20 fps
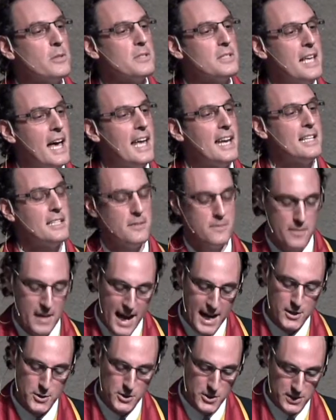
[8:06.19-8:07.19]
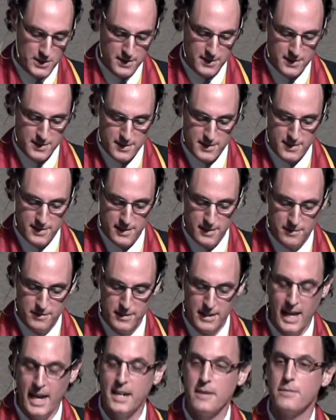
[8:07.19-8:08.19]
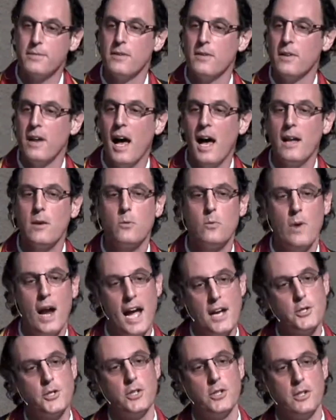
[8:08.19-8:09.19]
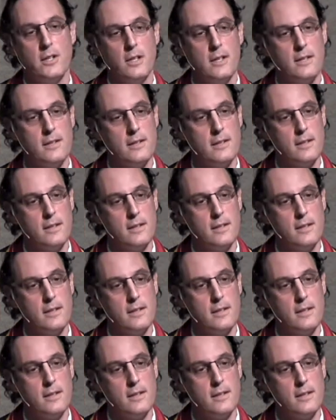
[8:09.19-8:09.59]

satisfactions of life are not rational.